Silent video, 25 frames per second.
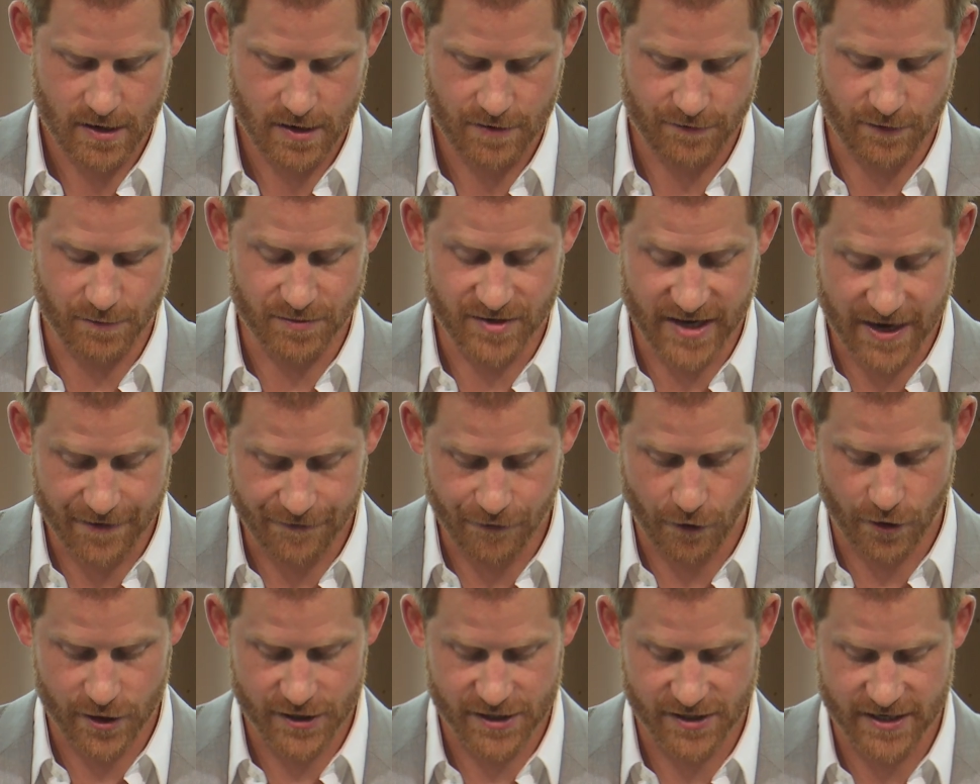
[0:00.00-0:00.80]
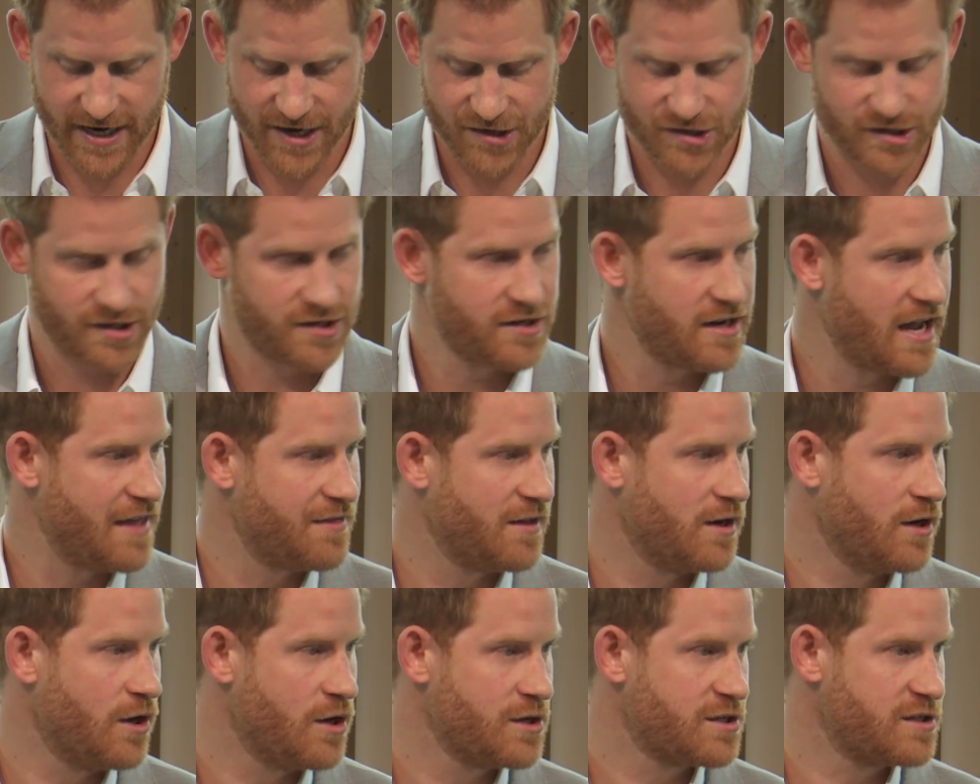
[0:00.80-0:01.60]
From deforestation and
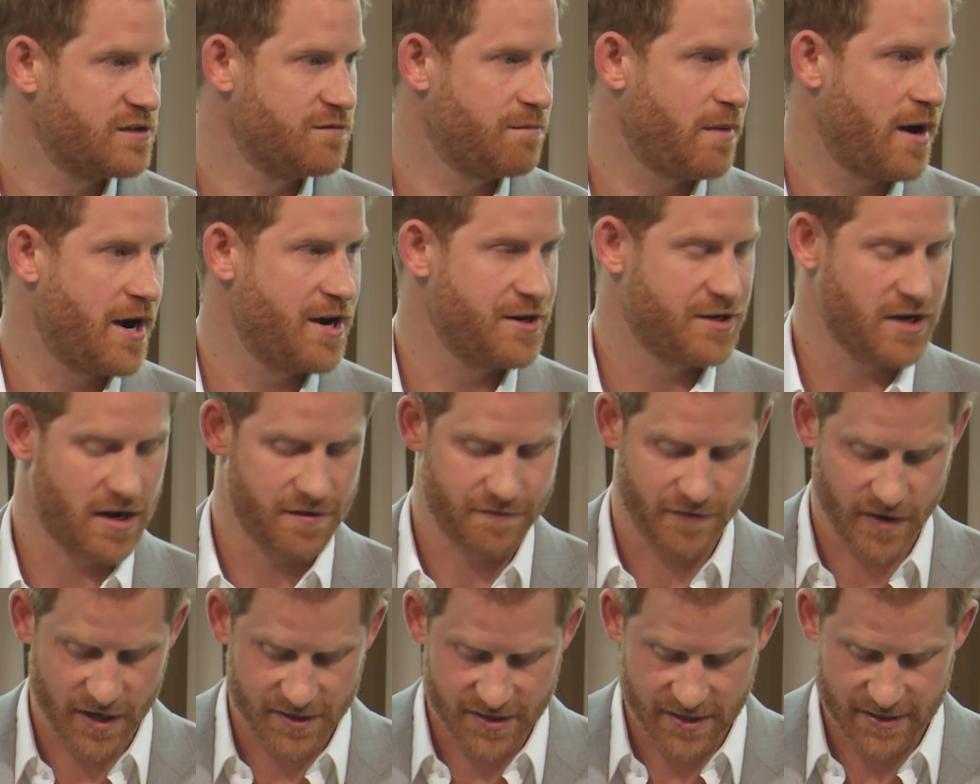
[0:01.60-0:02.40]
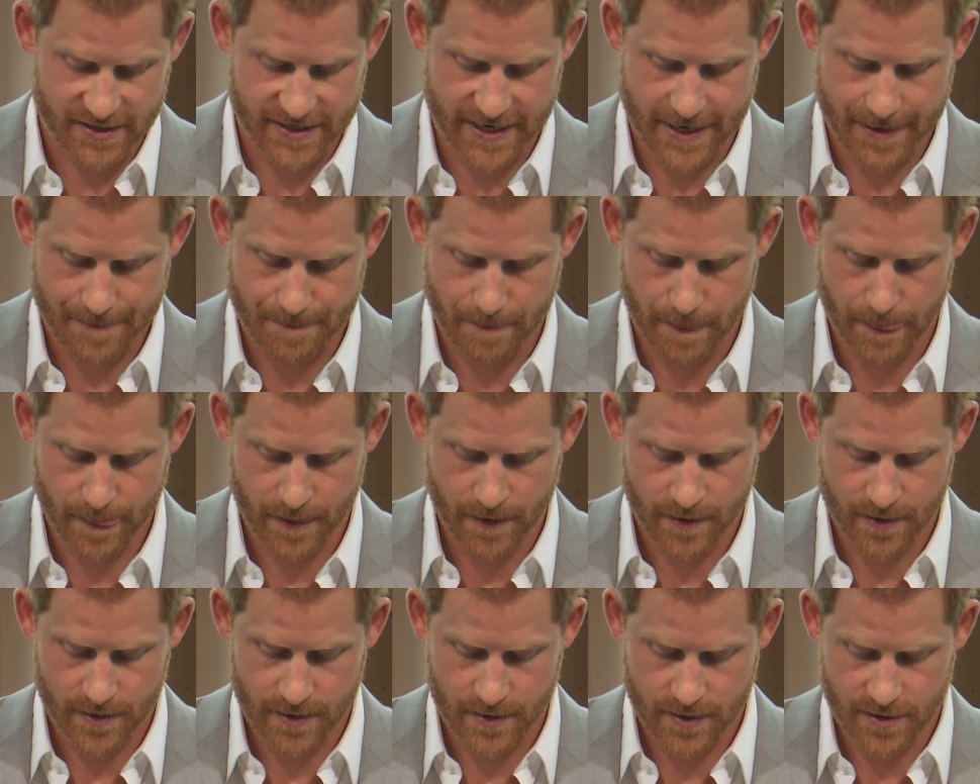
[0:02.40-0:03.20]
the loss of biodiversity
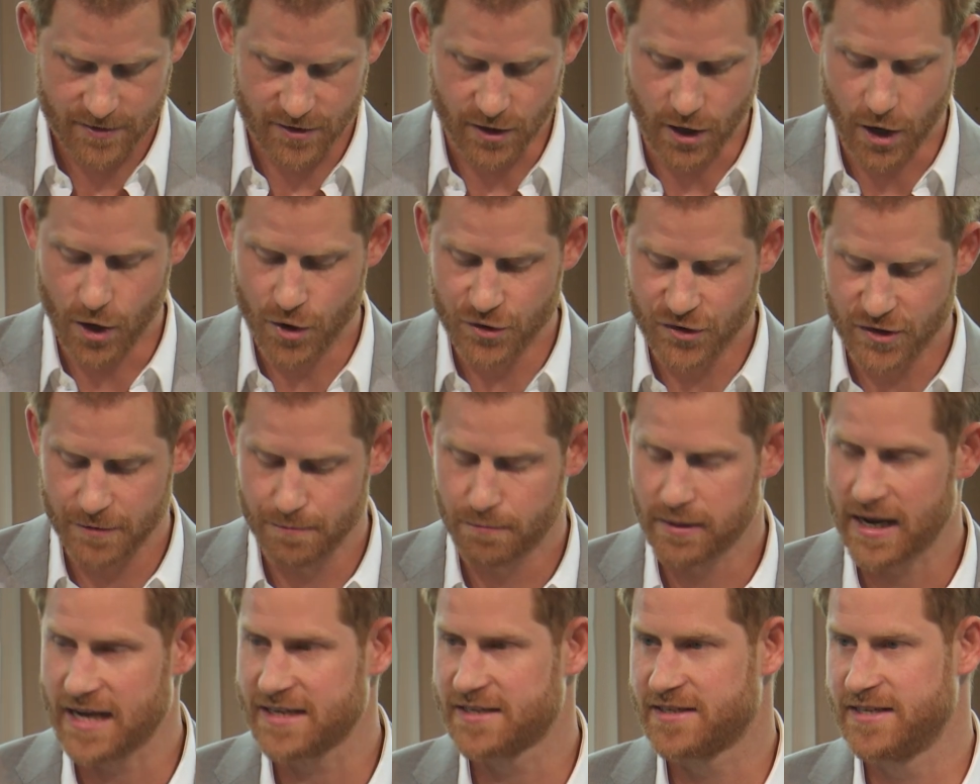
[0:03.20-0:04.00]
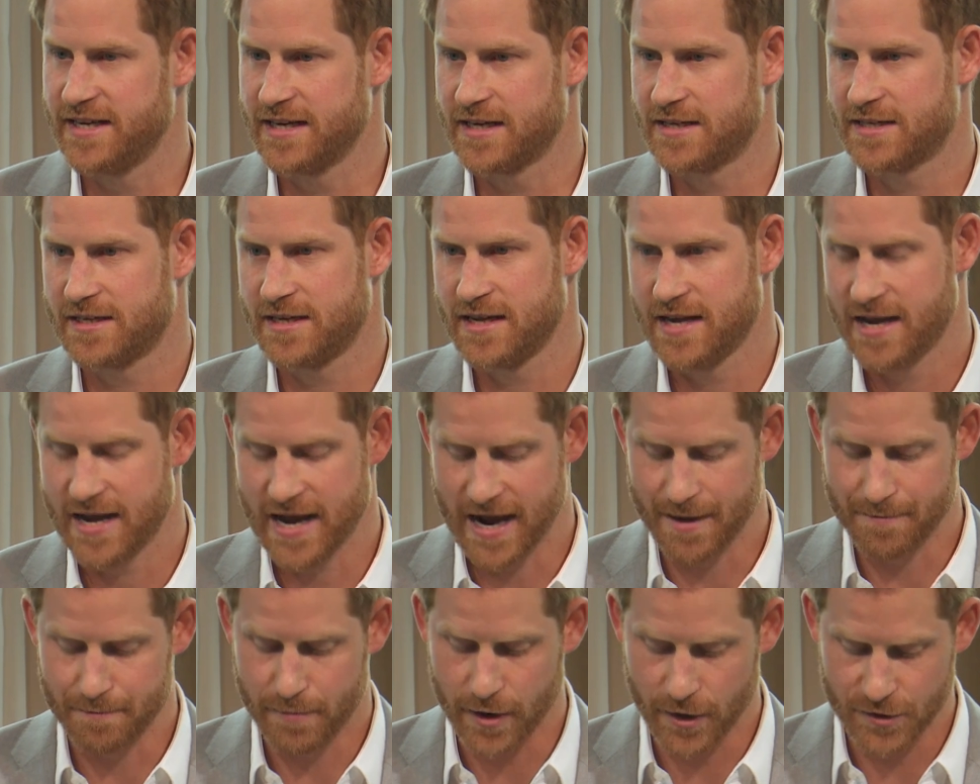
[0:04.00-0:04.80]
to ocean plastics
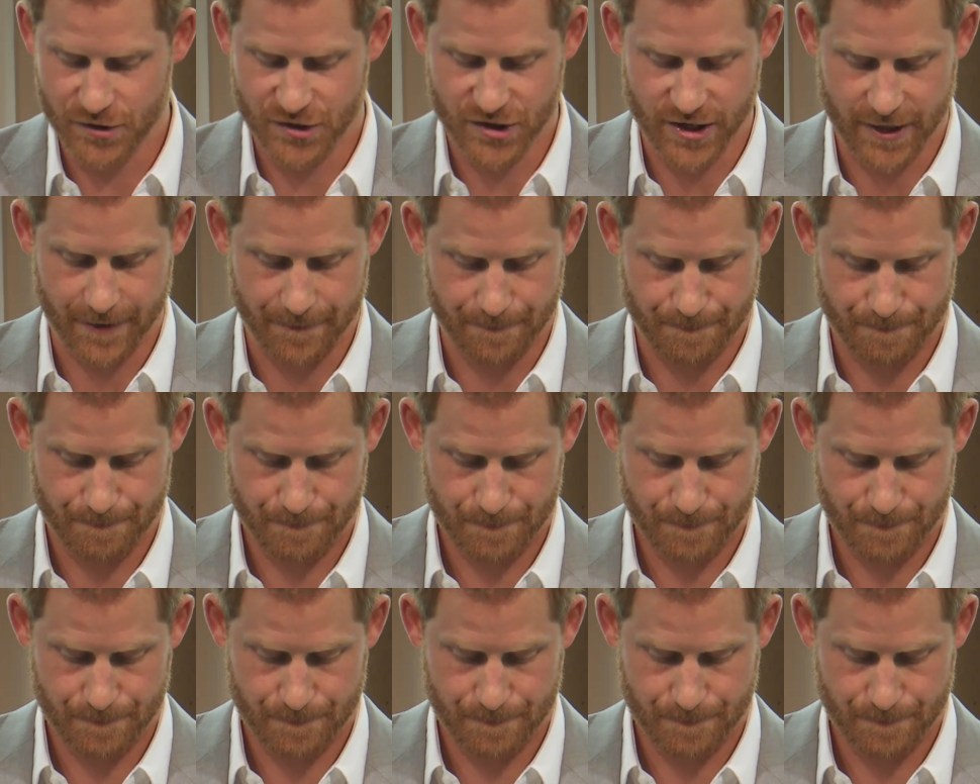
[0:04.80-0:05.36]
and poaching,